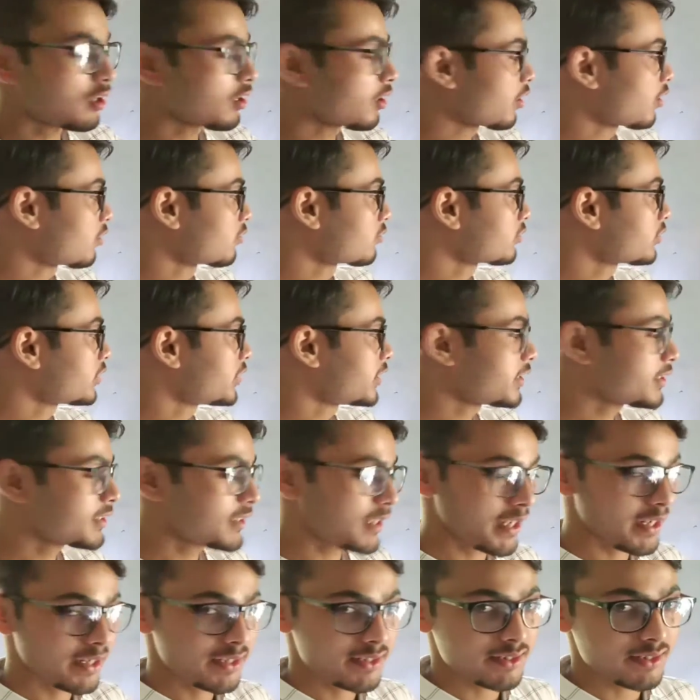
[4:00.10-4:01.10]
around
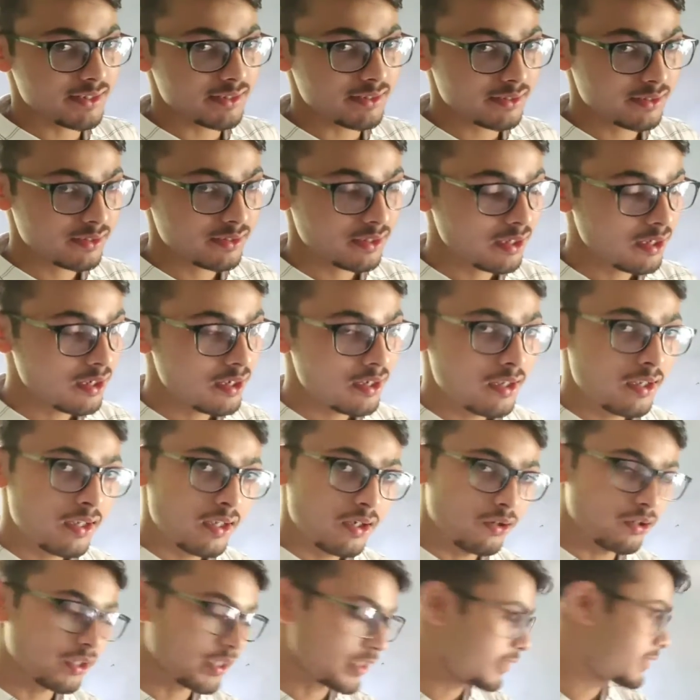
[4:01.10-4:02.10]
this axis.
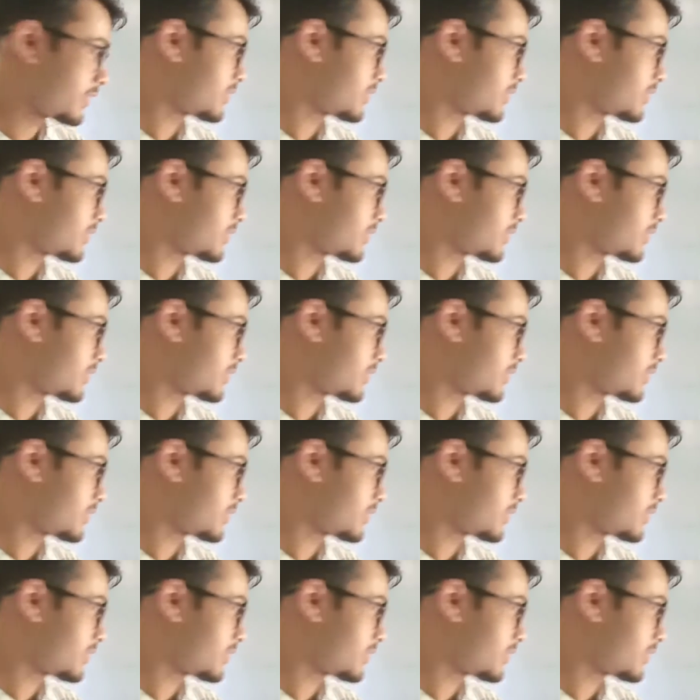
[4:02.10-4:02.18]
Okay,